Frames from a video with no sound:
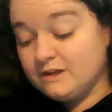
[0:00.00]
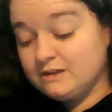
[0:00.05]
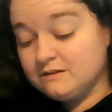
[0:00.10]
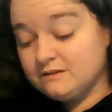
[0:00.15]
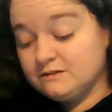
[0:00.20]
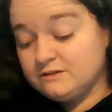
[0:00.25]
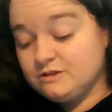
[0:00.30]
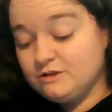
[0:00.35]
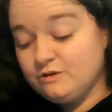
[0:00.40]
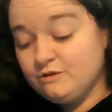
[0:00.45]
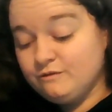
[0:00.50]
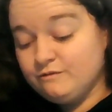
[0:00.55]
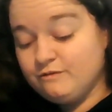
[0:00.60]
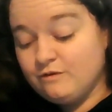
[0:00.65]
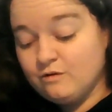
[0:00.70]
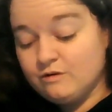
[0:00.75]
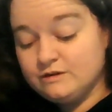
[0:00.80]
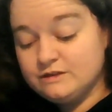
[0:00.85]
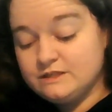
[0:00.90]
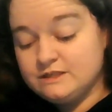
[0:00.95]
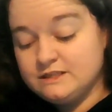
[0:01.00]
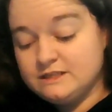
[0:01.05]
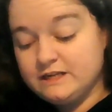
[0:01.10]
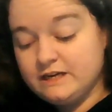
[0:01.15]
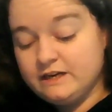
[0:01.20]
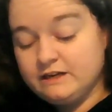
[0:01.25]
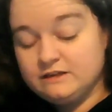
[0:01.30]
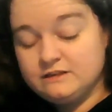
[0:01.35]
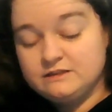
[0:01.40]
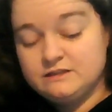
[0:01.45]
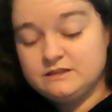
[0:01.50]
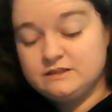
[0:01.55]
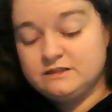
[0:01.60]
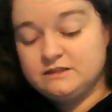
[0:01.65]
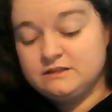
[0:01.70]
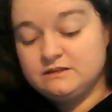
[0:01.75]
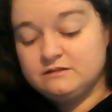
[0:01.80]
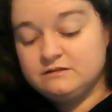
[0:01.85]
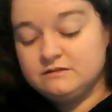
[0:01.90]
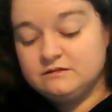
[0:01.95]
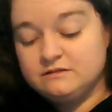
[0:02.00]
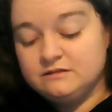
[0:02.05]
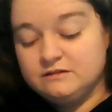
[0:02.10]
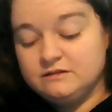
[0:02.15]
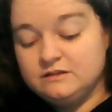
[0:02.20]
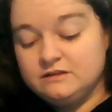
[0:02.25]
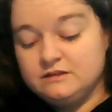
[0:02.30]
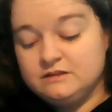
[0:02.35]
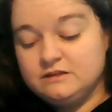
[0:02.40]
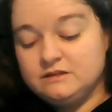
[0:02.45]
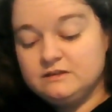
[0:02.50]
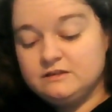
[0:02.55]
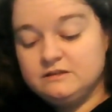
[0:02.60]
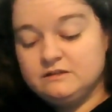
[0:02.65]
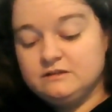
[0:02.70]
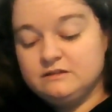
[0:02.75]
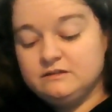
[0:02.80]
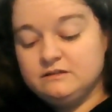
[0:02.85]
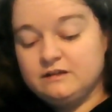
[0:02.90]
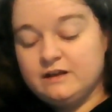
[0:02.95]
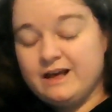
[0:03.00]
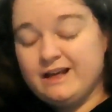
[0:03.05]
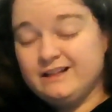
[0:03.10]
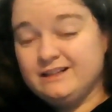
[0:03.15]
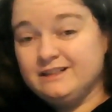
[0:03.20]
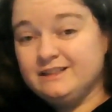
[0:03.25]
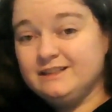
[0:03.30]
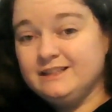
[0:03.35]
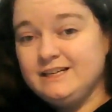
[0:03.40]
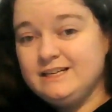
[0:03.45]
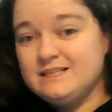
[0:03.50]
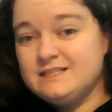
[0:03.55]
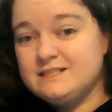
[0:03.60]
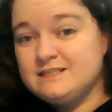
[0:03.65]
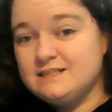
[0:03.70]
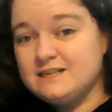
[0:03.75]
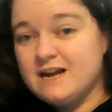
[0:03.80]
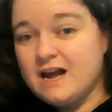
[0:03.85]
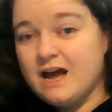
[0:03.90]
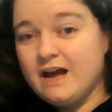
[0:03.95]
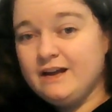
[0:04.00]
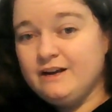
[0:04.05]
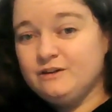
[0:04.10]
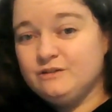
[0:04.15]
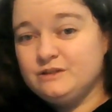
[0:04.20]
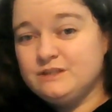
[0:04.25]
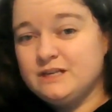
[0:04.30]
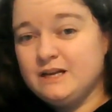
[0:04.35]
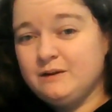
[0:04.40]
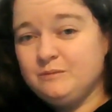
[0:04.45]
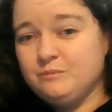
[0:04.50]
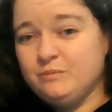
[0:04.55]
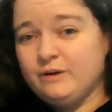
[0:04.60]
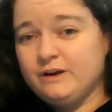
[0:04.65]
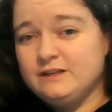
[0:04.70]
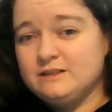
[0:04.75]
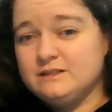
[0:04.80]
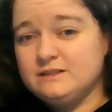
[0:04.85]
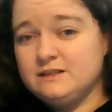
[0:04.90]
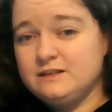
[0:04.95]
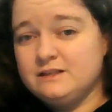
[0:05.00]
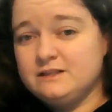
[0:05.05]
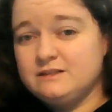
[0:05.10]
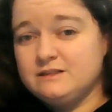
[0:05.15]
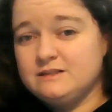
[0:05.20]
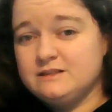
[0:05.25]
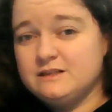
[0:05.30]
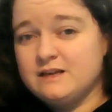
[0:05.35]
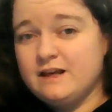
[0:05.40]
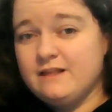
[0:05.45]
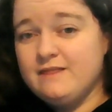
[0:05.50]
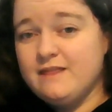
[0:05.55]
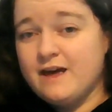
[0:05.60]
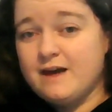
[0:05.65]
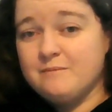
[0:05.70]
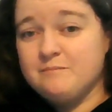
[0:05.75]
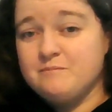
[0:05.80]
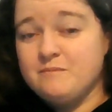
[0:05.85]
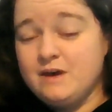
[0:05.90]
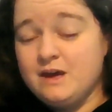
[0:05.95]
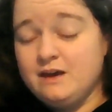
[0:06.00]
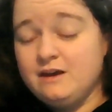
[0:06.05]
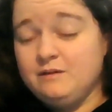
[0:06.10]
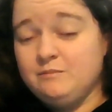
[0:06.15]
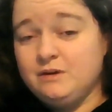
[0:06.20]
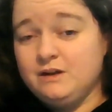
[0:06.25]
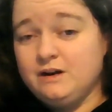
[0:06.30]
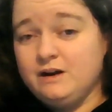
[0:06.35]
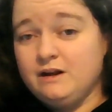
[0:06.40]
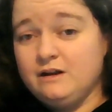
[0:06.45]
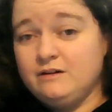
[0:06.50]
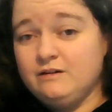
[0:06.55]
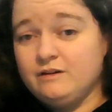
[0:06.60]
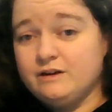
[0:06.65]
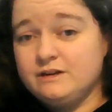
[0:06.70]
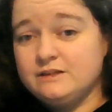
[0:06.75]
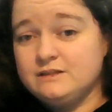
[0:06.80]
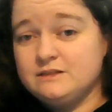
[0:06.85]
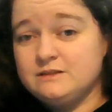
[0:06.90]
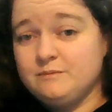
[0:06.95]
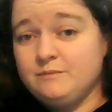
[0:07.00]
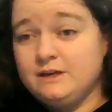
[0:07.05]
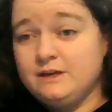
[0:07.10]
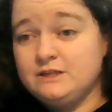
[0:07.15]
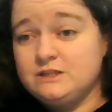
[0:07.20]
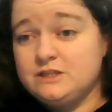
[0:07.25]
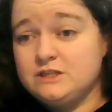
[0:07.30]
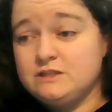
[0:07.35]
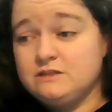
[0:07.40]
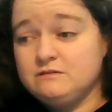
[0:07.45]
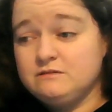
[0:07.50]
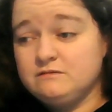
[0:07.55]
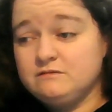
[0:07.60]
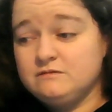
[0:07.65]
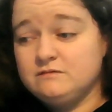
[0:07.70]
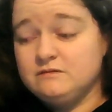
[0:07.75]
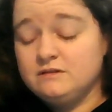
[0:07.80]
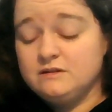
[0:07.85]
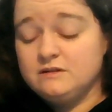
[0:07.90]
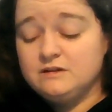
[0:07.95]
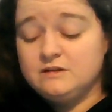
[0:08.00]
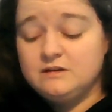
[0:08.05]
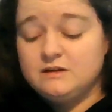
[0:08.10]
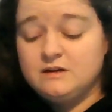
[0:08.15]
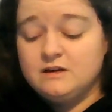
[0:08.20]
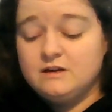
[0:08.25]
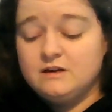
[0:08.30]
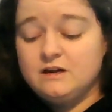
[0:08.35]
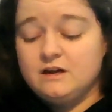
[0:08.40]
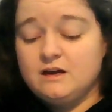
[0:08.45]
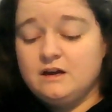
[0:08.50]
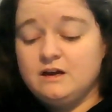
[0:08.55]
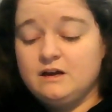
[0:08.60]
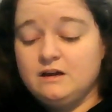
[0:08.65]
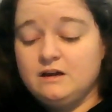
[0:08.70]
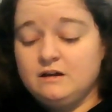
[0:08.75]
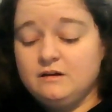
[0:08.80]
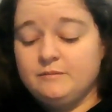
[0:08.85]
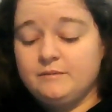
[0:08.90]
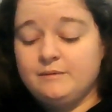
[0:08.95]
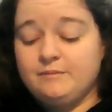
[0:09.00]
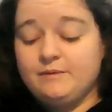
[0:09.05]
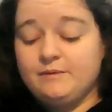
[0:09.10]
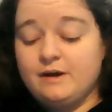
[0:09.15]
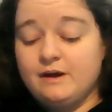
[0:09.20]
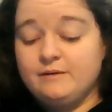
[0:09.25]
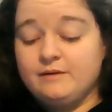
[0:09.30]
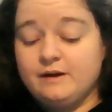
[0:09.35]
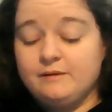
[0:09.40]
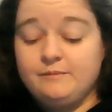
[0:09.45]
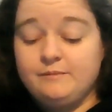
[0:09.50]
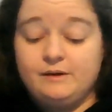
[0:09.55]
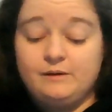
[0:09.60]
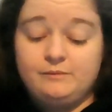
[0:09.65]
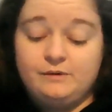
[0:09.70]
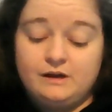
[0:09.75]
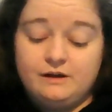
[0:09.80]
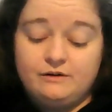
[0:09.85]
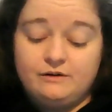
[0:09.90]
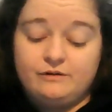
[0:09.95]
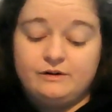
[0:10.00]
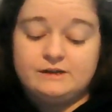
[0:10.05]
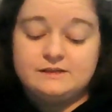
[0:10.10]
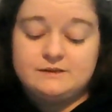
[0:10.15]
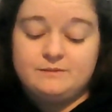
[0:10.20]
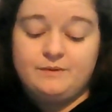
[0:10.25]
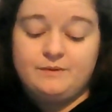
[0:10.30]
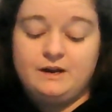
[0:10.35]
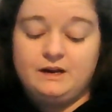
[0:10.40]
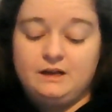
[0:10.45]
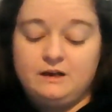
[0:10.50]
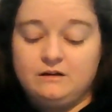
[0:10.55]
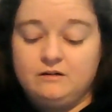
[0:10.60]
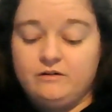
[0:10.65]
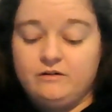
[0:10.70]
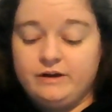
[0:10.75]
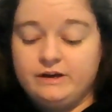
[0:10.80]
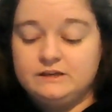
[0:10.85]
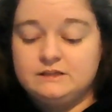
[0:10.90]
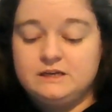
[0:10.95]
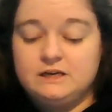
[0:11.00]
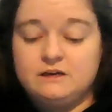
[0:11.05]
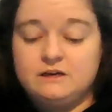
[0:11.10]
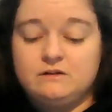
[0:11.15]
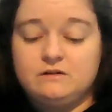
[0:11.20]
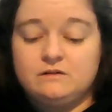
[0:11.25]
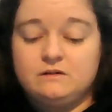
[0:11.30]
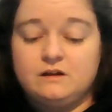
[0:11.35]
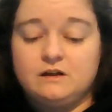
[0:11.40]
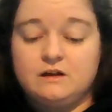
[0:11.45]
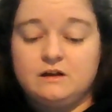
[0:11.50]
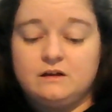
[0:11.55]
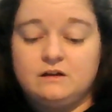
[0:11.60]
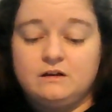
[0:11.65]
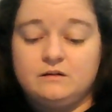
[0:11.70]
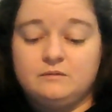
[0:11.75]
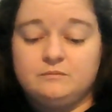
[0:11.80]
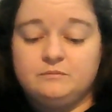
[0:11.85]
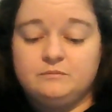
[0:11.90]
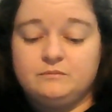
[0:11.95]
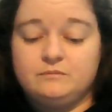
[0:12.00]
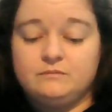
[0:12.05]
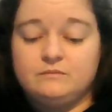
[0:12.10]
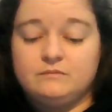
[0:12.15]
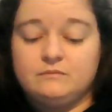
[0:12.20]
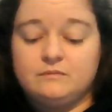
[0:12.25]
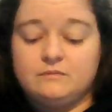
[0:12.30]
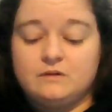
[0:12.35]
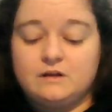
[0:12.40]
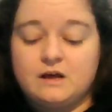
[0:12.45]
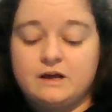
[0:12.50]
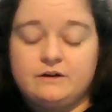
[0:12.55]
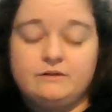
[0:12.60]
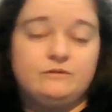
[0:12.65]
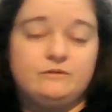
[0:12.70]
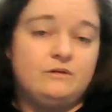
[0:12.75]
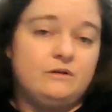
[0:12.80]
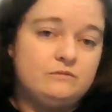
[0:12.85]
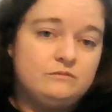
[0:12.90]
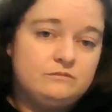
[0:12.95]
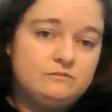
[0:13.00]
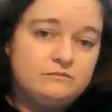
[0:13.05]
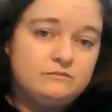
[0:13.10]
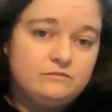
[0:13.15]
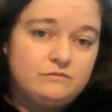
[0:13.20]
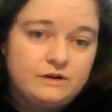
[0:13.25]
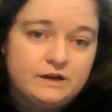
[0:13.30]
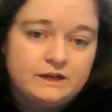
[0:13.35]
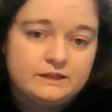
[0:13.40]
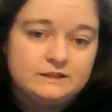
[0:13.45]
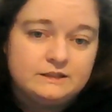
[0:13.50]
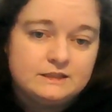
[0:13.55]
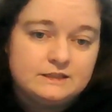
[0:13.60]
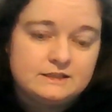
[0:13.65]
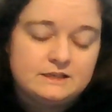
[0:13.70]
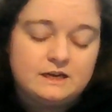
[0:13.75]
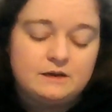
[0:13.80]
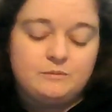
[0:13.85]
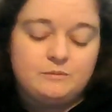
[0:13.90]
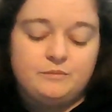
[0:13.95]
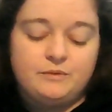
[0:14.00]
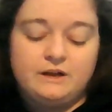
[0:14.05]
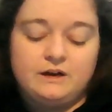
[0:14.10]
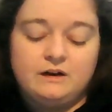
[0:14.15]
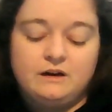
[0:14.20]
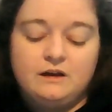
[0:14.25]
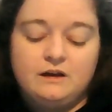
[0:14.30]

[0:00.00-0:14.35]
2, 4, 6, at least 9 or 10 bracelets. And that may be an underestimation. I may be underestimating a great deal. I don't know. We'll have to see. But